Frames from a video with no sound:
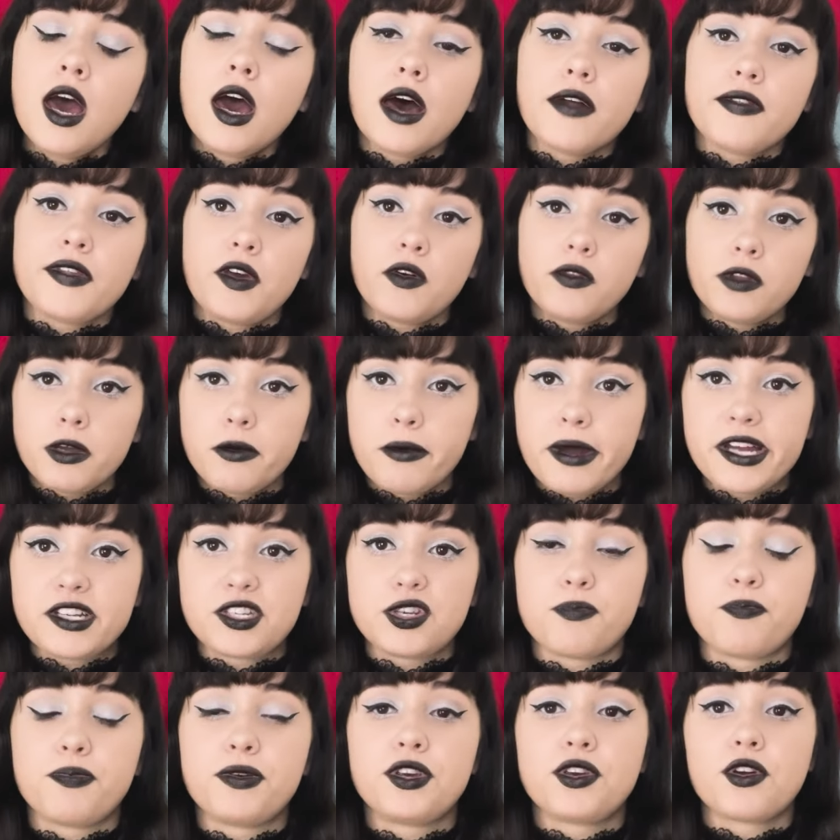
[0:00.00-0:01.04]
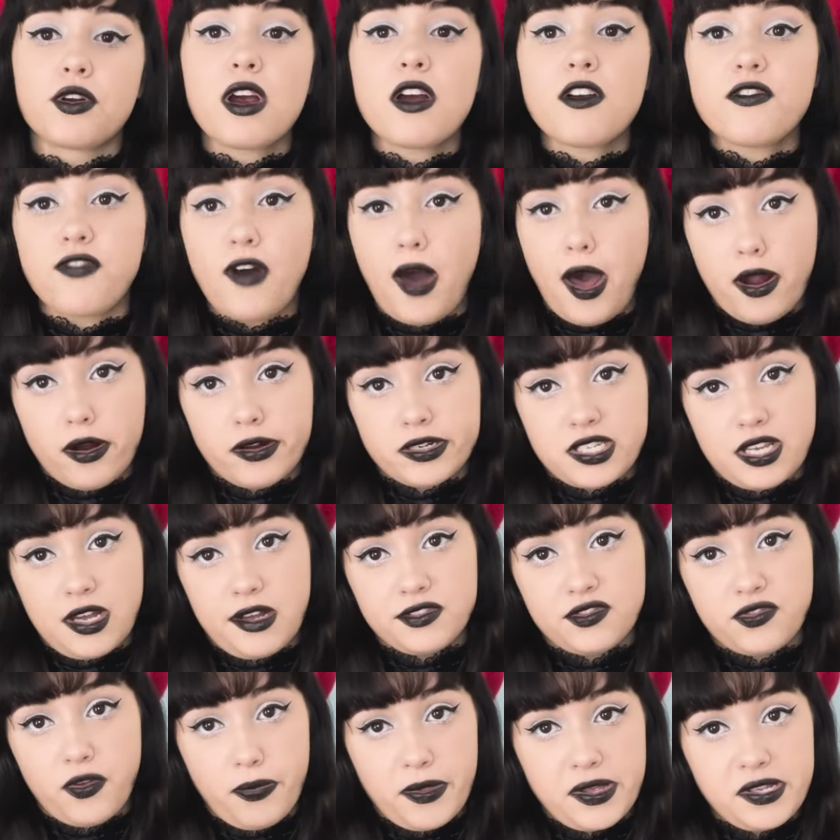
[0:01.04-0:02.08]
And the only way to purify
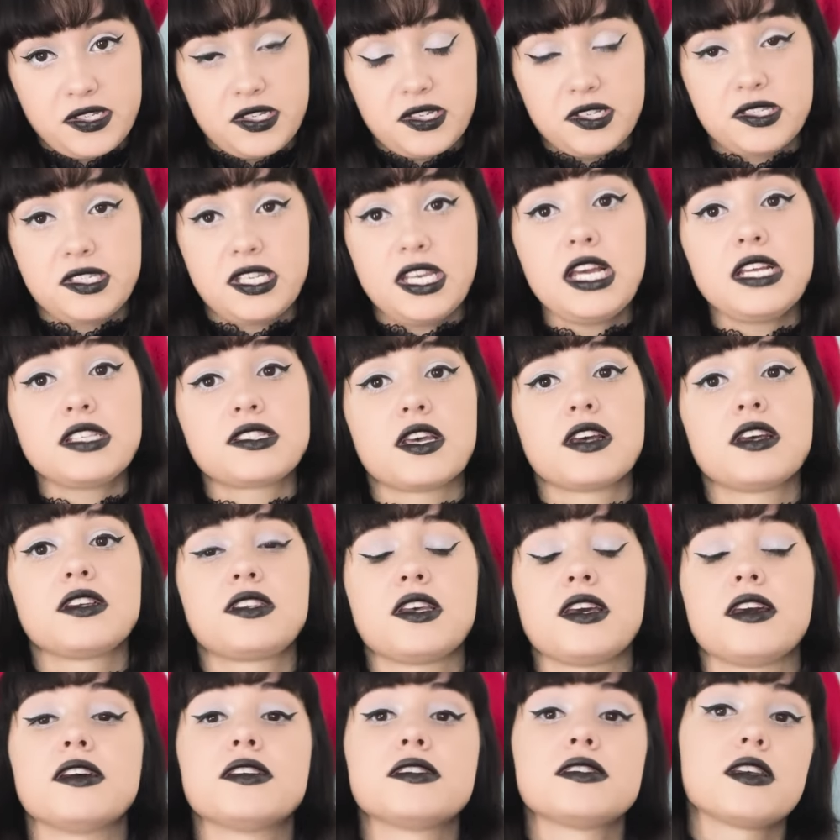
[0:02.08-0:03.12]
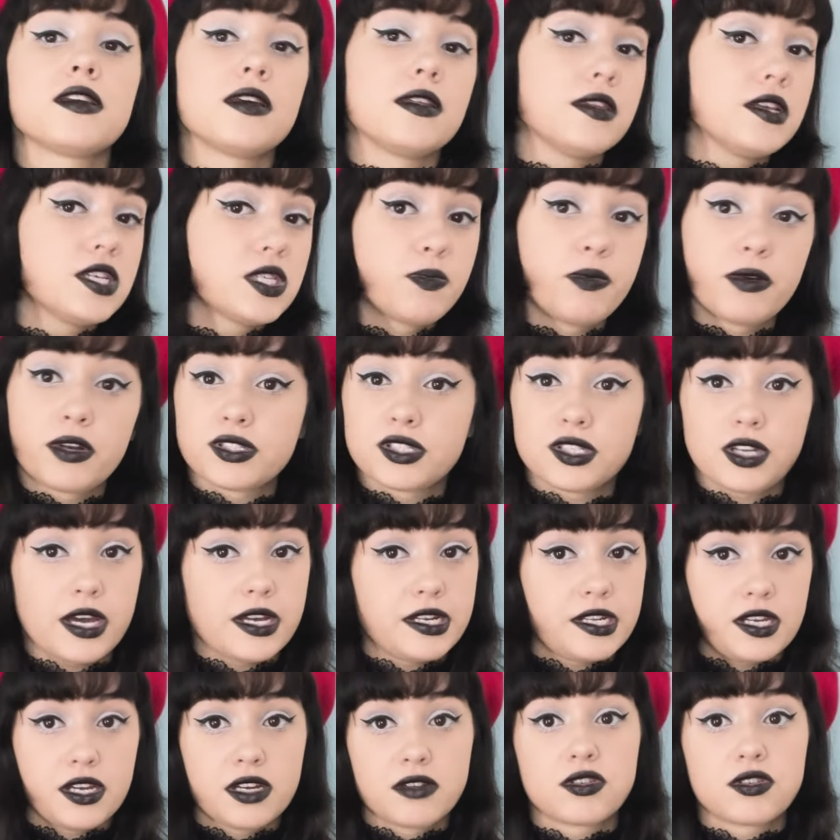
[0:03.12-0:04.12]
ourselves from these diseases is, in this book's idea,